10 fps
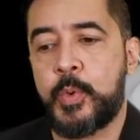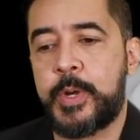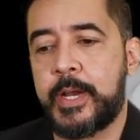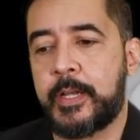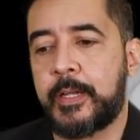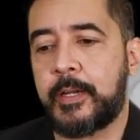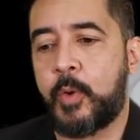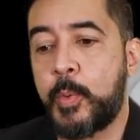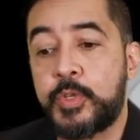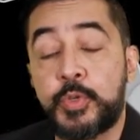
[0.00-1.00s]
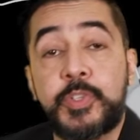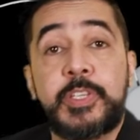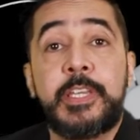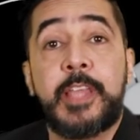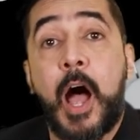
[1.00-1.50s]
We are going to
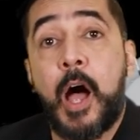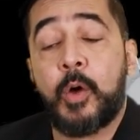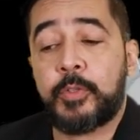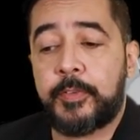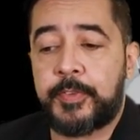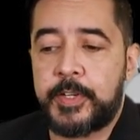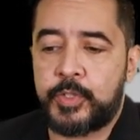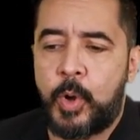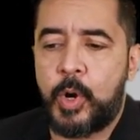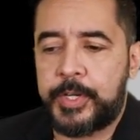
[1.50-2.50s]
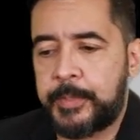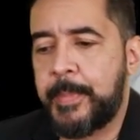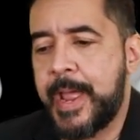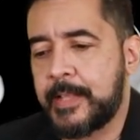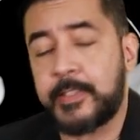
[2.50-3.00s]
see now the first order
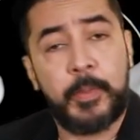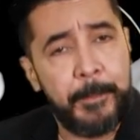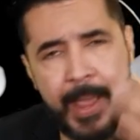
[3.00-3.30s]
bands,